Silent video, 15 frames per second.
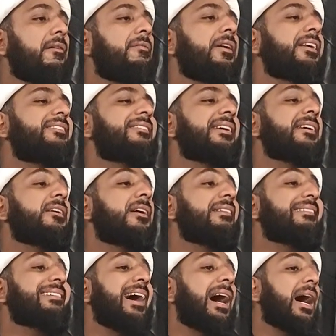every
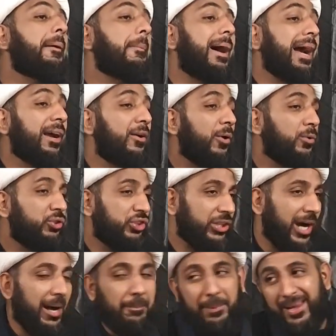single time I go
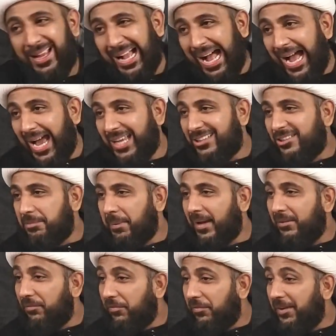shopping, I
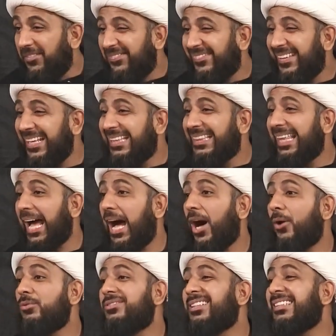spend
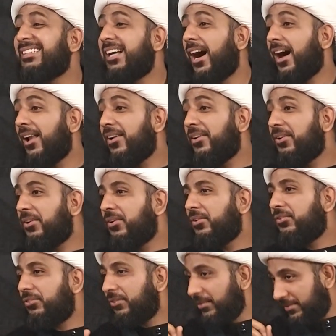$50,000.
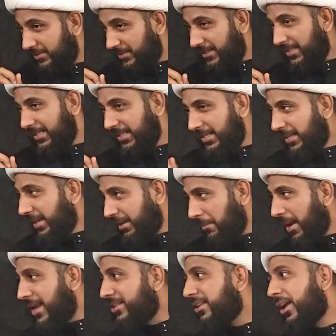
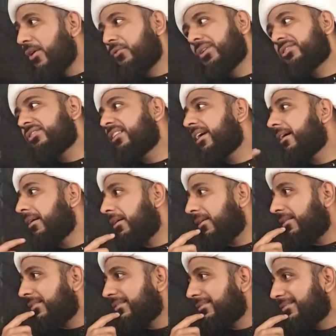Imagine how rich they are.
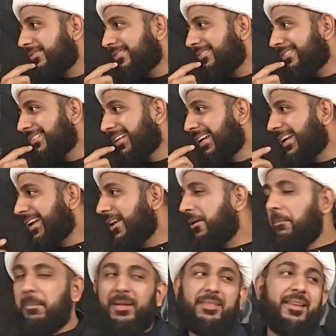
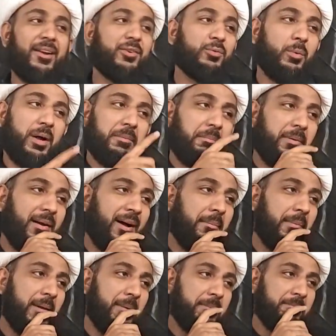But there's one
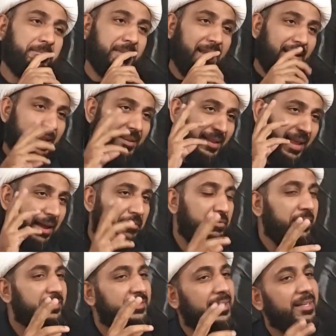problem.
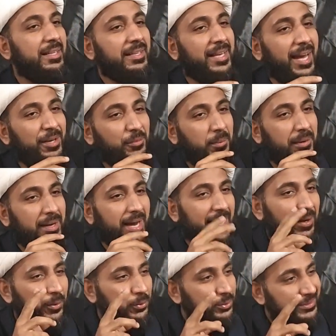Every single night when I
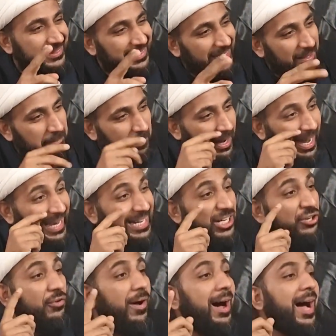go to sleep, I
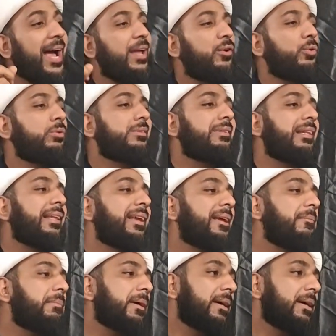cry to sleep.